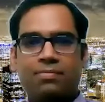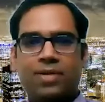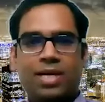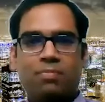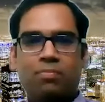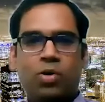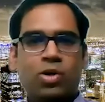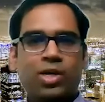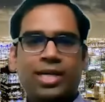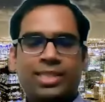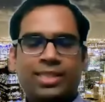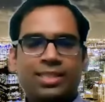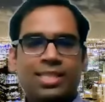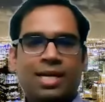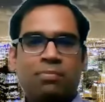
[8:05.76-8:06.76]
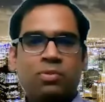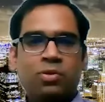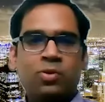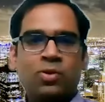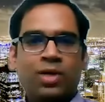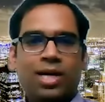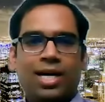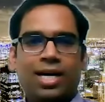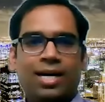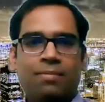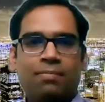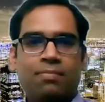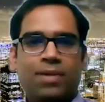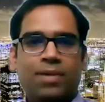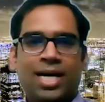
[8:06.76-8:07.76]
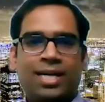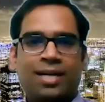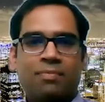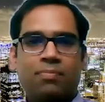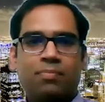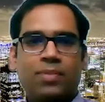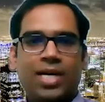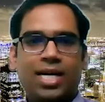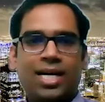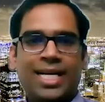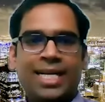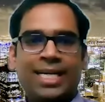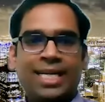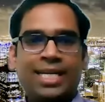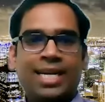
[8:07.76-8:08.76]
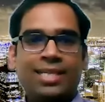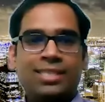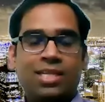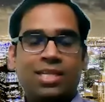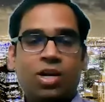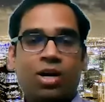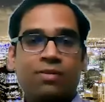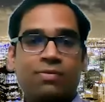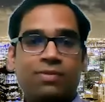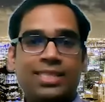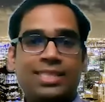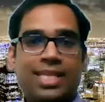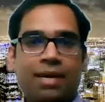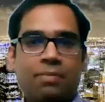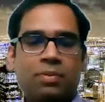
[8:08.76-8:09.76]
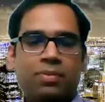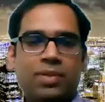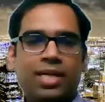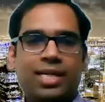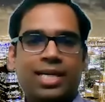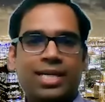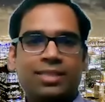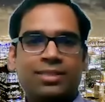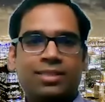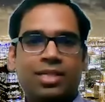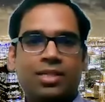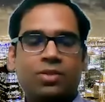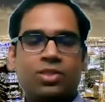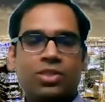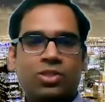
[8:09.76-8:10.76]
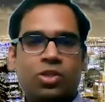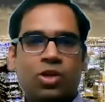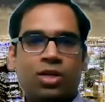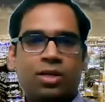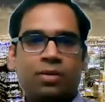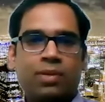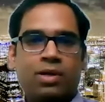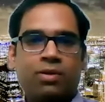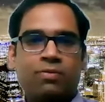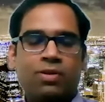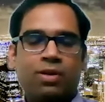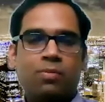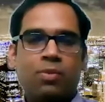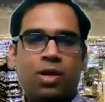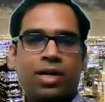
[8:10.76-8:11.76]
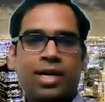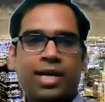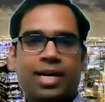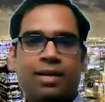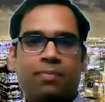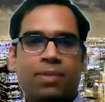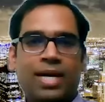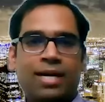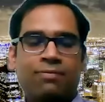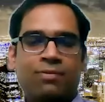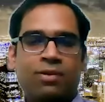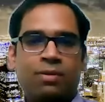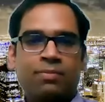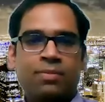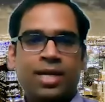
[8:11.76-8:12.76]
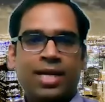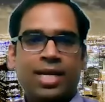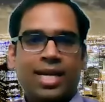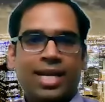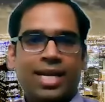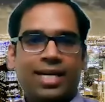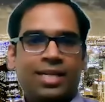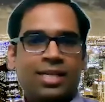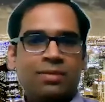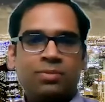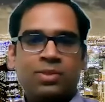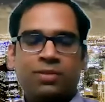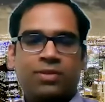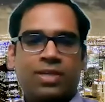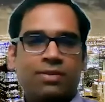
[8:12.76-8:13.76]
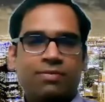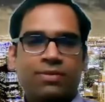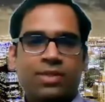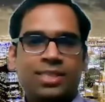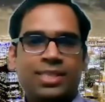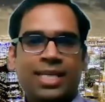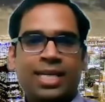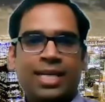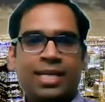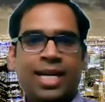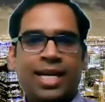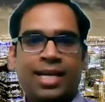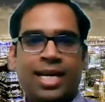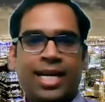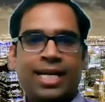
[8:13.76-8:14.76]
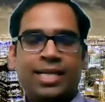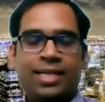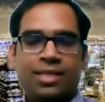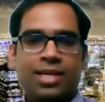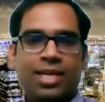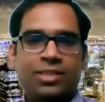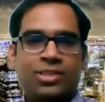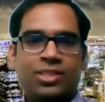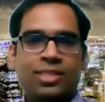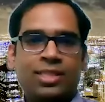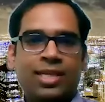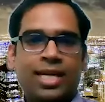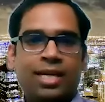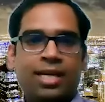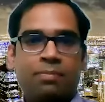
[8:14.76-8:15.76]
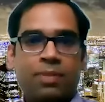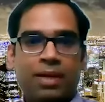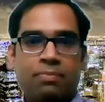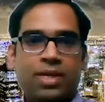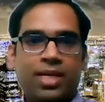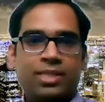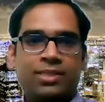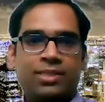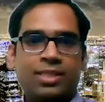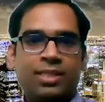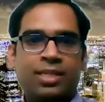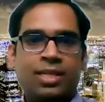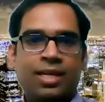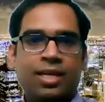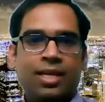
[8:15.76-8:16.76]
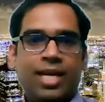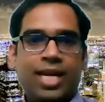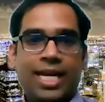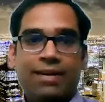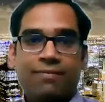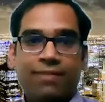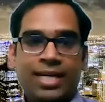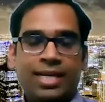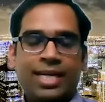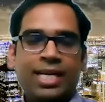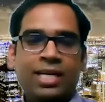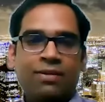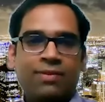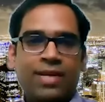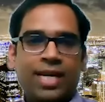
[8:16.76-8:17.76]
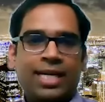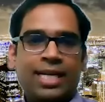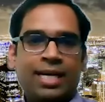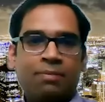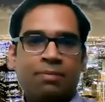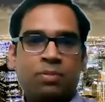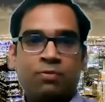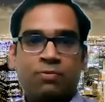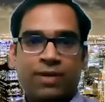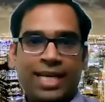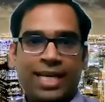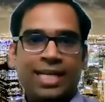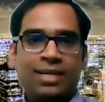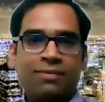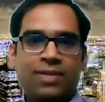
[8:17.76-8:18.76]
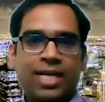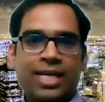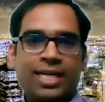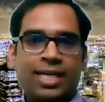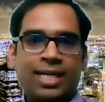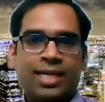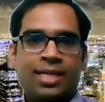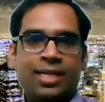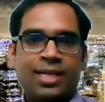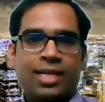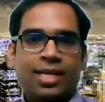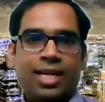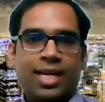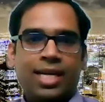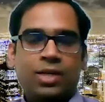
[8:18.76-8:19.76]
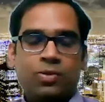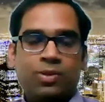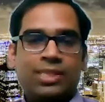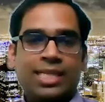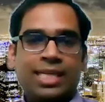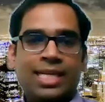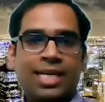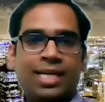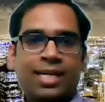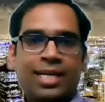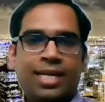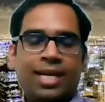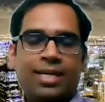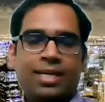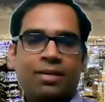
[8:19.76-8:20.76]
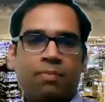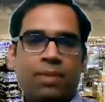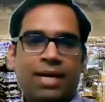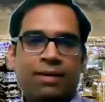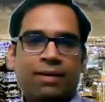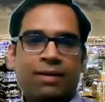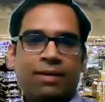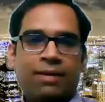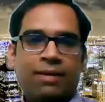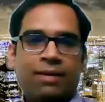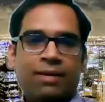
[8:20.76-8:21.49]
Modac's Nabu, Mark, integrates a lot of these capabilities that you just talked about for a modern data platform in terms of converging data integration, data preparation, inventorying of data, profiling of data into a single integrated platform.